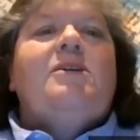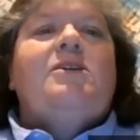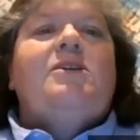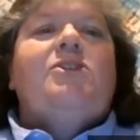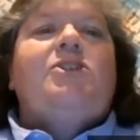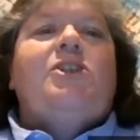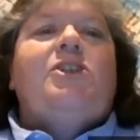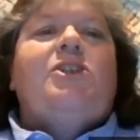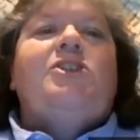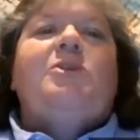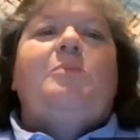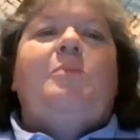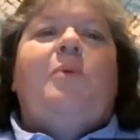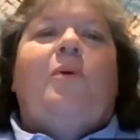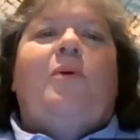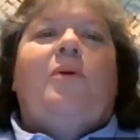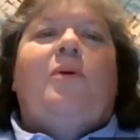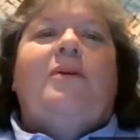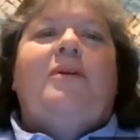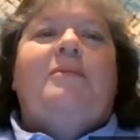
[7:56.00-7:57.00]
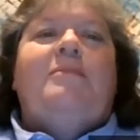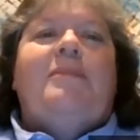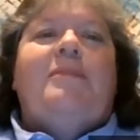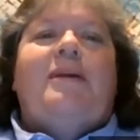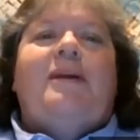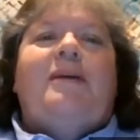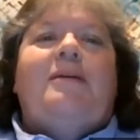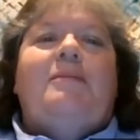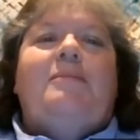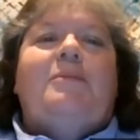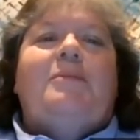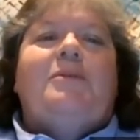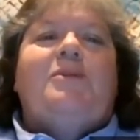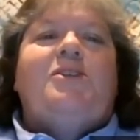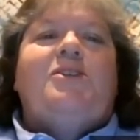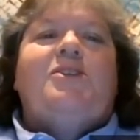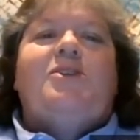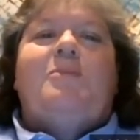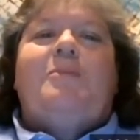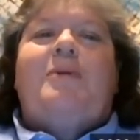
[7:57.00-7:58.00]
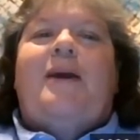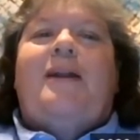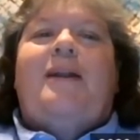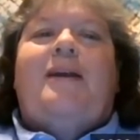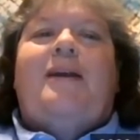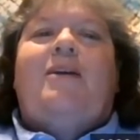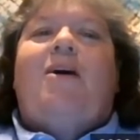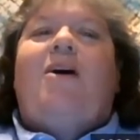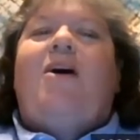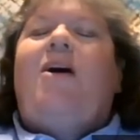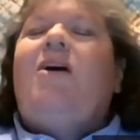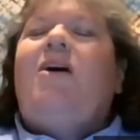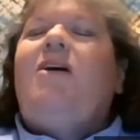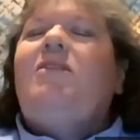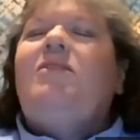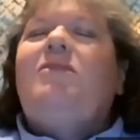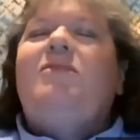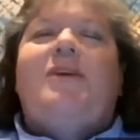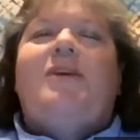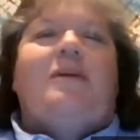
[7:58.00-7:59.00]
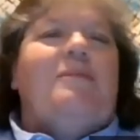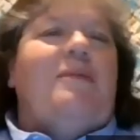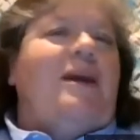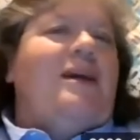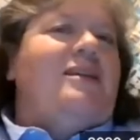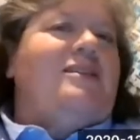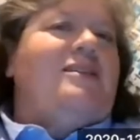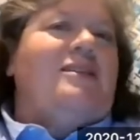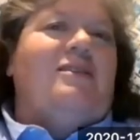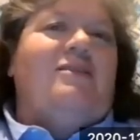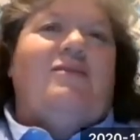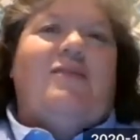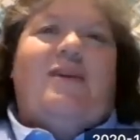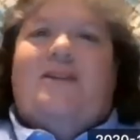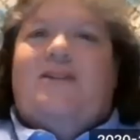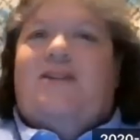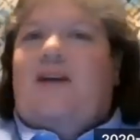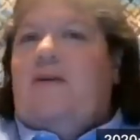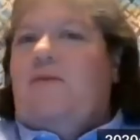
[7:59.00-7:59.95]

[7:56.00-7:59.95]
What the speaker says: She supported me participating in all of the amazing events